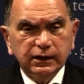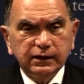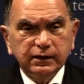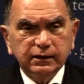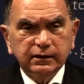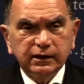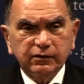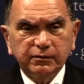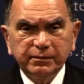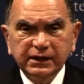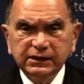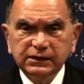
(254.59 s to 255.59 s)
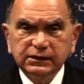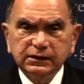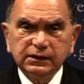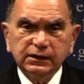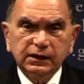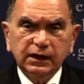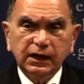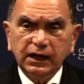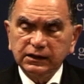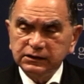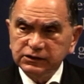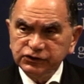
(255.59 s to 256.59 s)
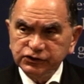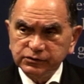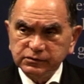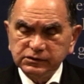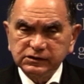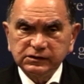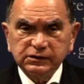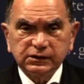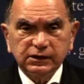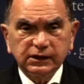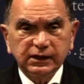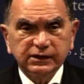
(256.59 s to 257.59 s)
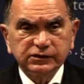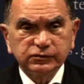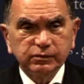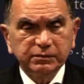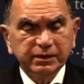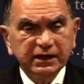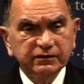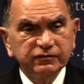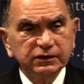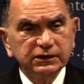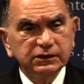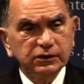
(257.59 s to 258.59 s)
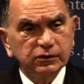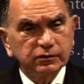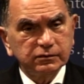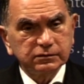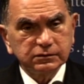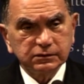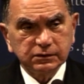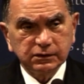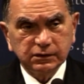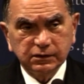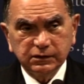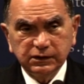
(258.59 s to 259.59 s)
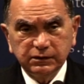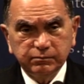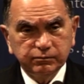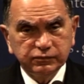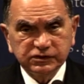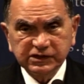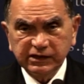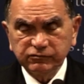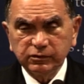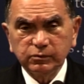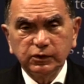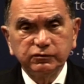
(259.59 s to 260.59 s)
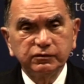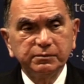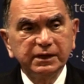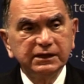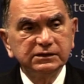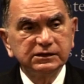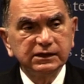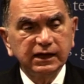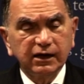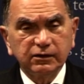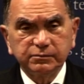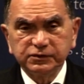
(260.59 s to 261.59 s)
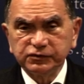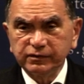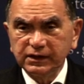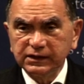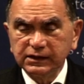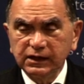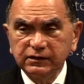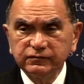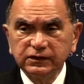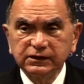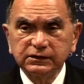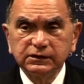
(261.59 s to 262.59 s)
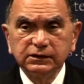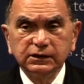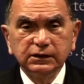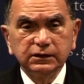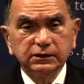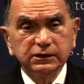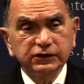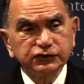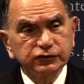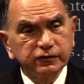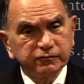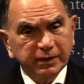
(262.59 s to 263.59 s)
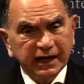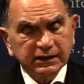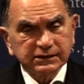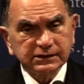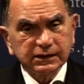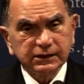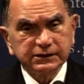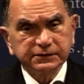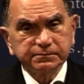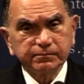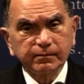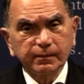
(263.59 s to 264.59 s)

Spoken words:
There are many hot issues, as we painfully know. The central one remains the Arab-Israeli conflict, the issue of Palestine,